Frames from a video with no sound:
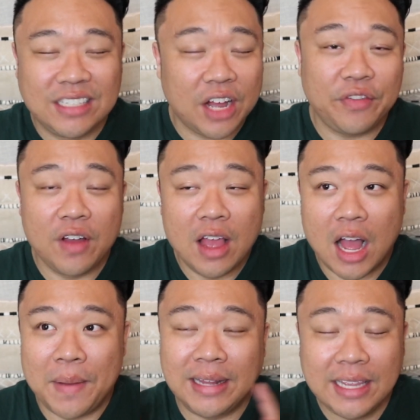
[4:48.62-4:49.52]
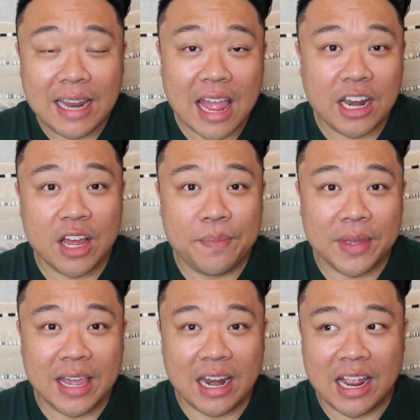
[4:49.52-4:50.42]
stuff. I did end up
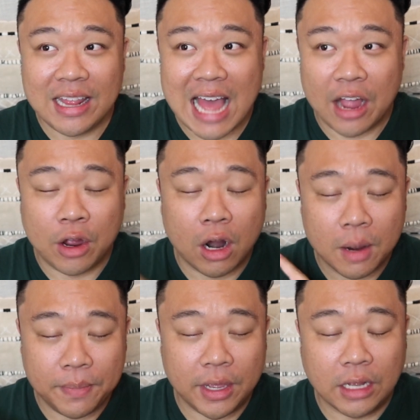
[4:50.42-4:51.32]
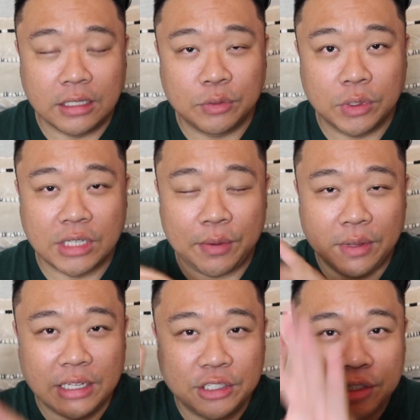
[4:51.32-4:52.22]
getting that carpet, which I
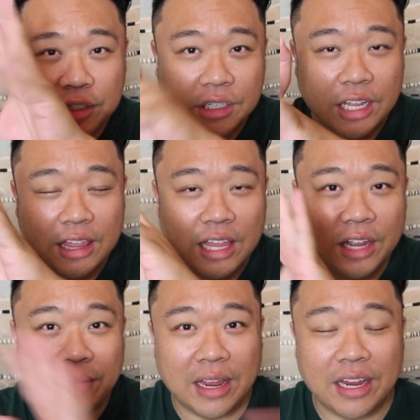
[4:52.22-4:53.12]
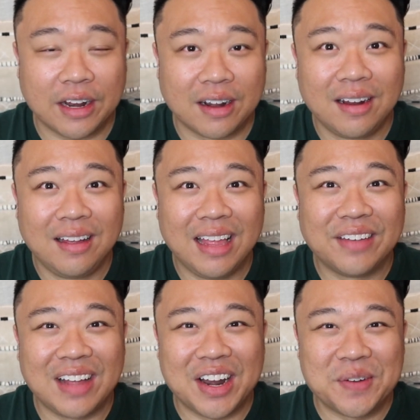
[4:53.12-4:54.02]
will insert a thing right here
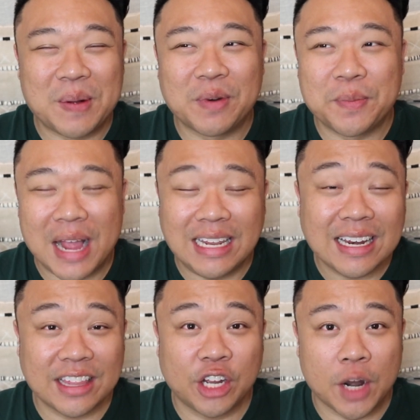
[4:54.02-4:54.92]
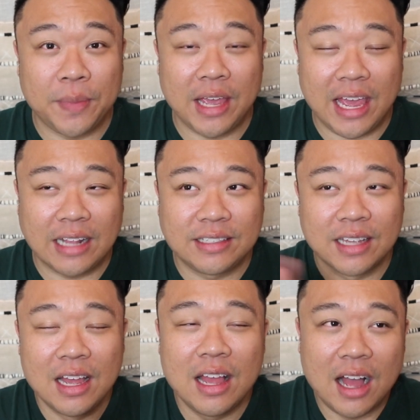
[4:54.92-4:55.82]
if I remember, but I did get the carpet. It's,
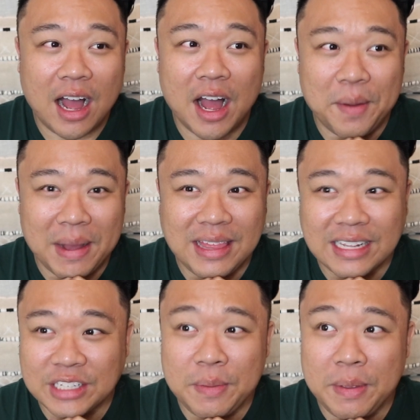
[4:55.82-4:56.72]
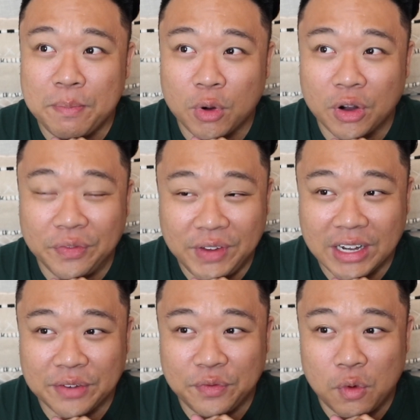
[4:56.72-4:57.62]
I think it's gonna be
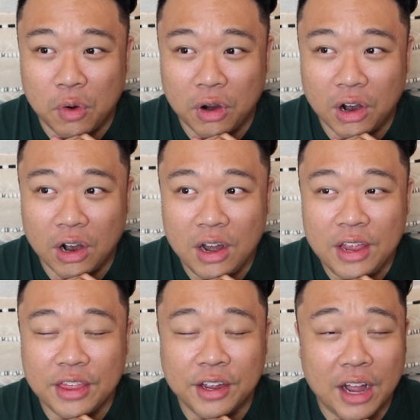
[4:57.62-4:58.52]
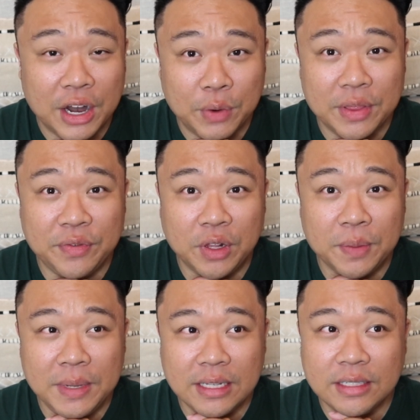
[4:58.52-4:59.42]
perfect for the condo in the
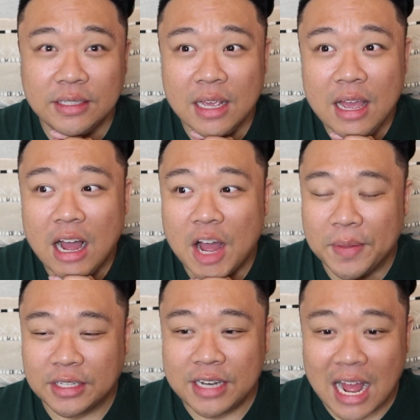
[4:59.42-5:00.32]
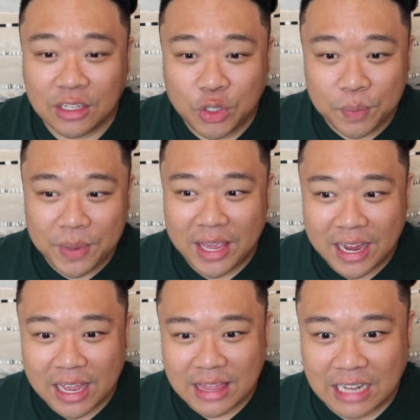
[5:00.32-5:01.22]
Philippines. It's not too
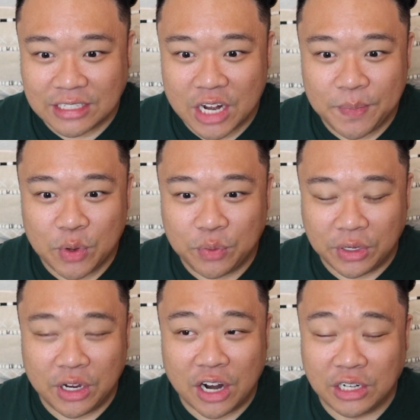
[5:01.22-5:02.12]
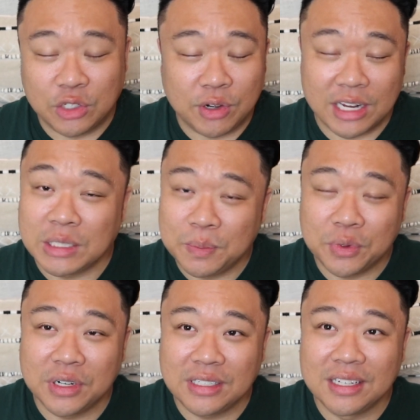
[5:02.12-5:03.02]
big it's gonna be really hard to
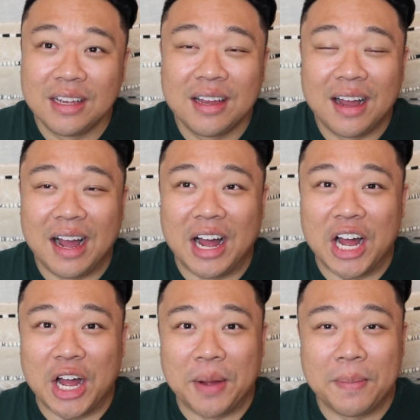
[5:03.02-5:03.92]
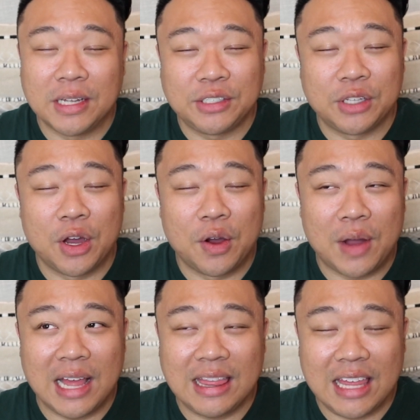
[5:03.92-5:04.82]
transport. So
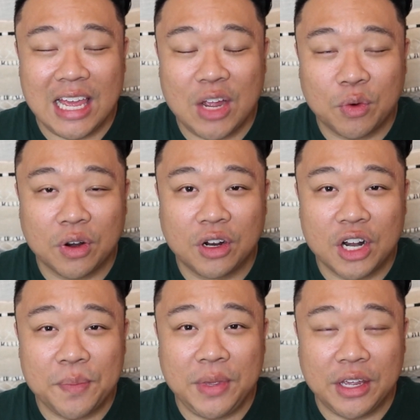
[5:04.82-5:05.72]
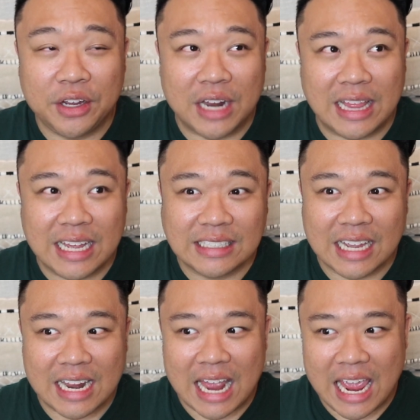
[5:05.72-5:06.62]
I think we're gonna be good. I think it's
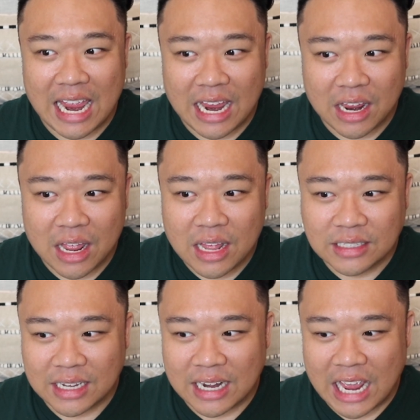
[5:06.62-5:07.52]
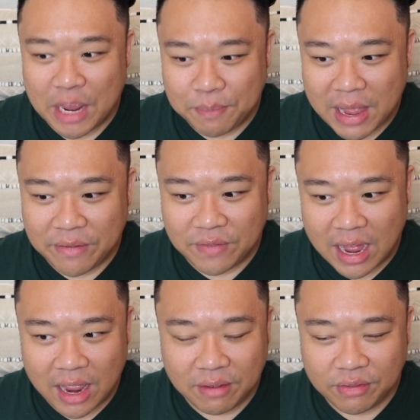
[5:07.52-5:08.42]
like an 8 by
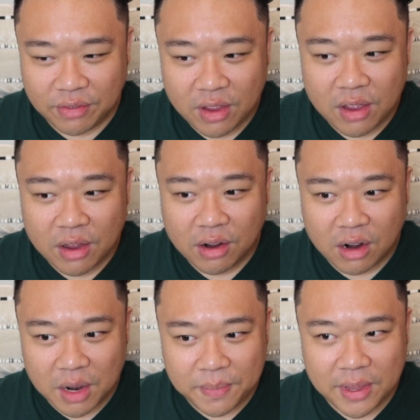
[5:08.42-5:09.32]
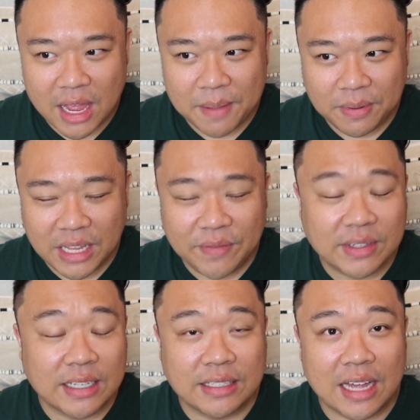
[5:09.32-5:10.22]
5 carpet, I believe
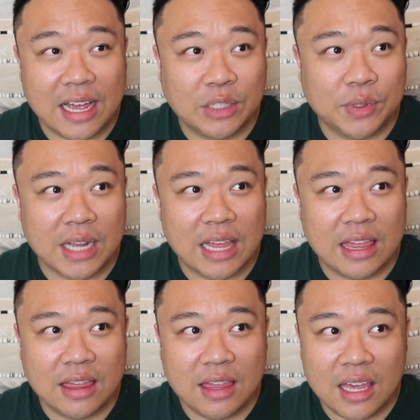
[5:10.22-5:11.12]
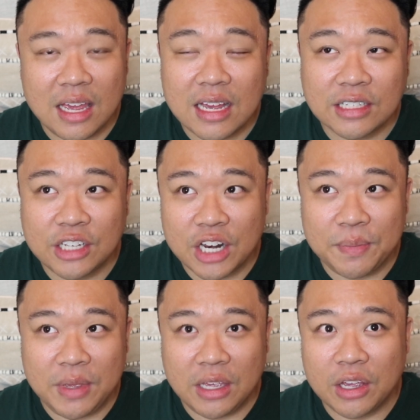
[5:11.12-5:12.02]
is the size, which I think is gonna
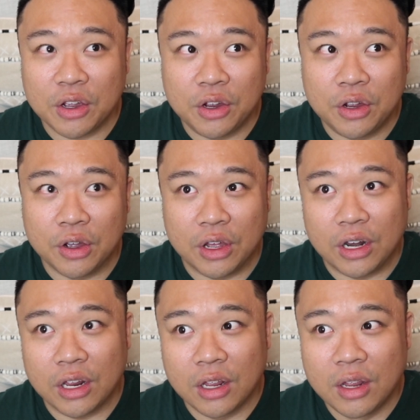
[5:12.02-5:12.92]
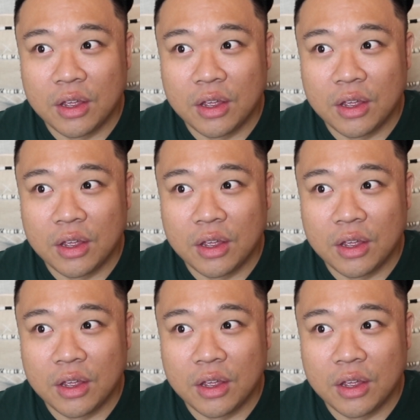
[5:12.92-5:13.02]
be good